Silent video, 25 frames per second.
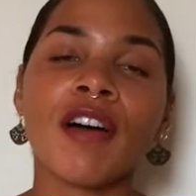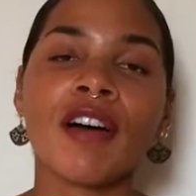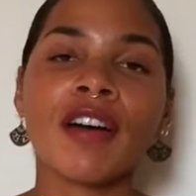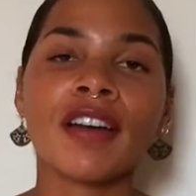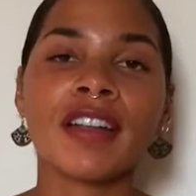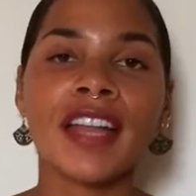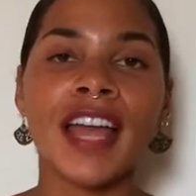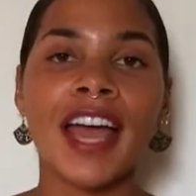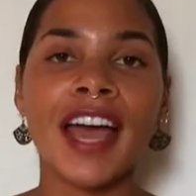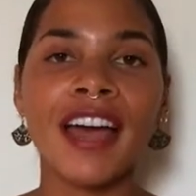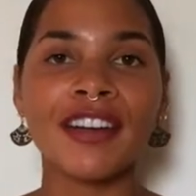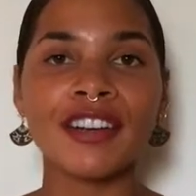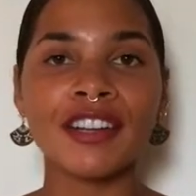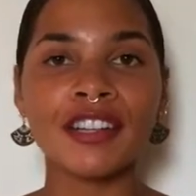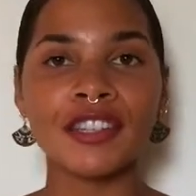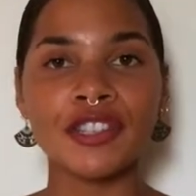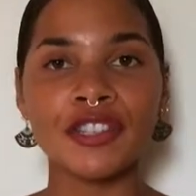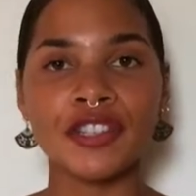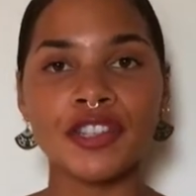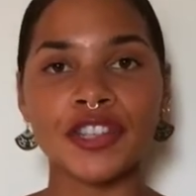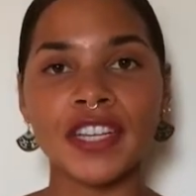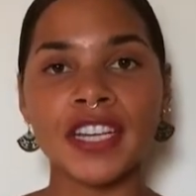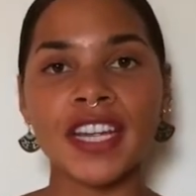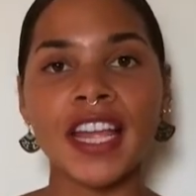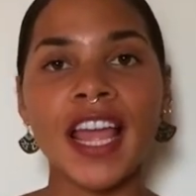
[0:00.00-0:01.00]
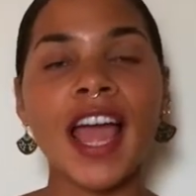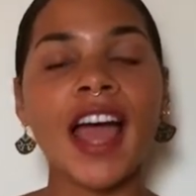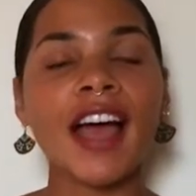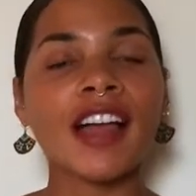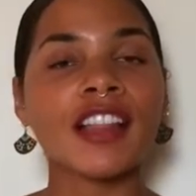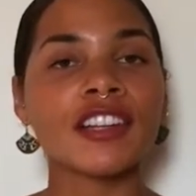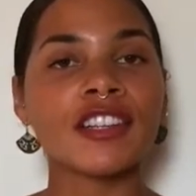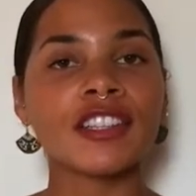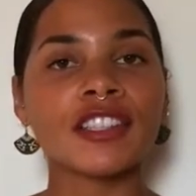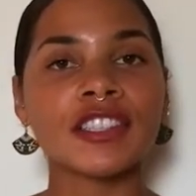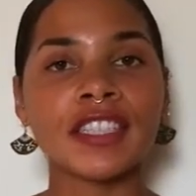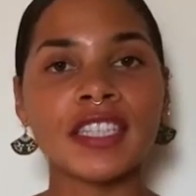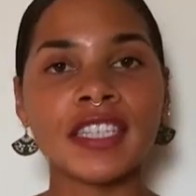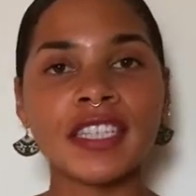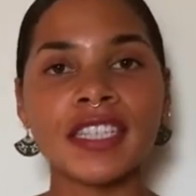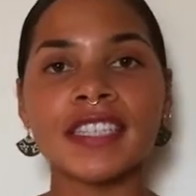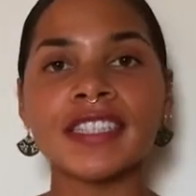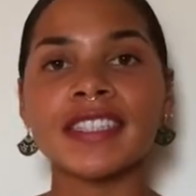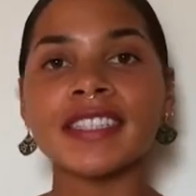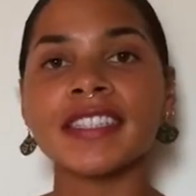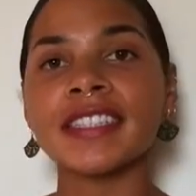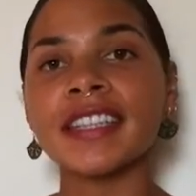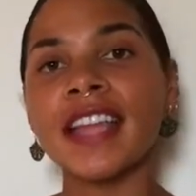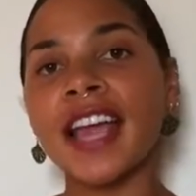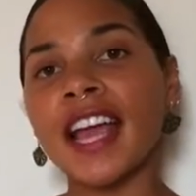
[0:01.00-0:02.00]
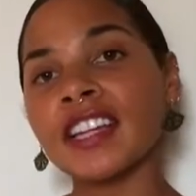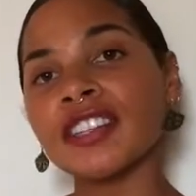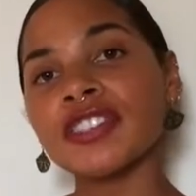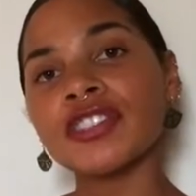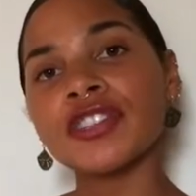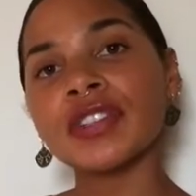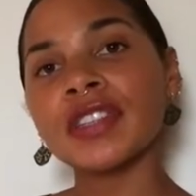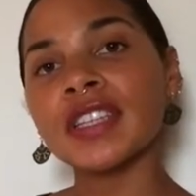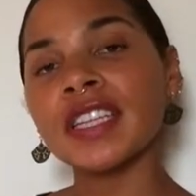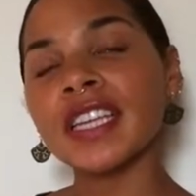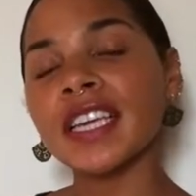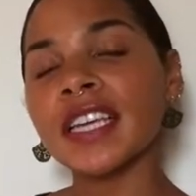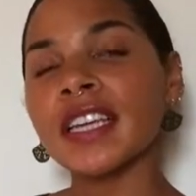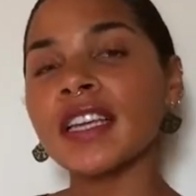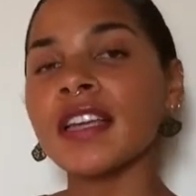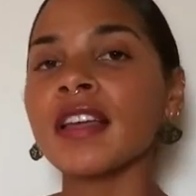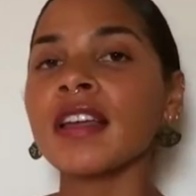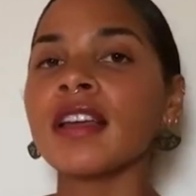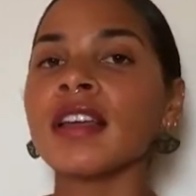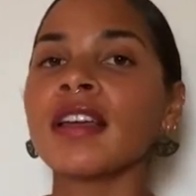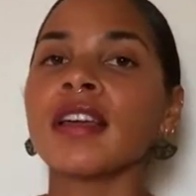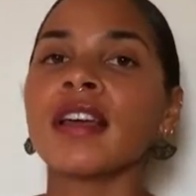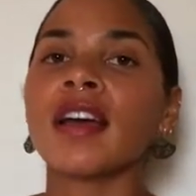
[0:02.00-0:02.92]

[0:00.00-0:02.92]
on how to treat allergies naturally.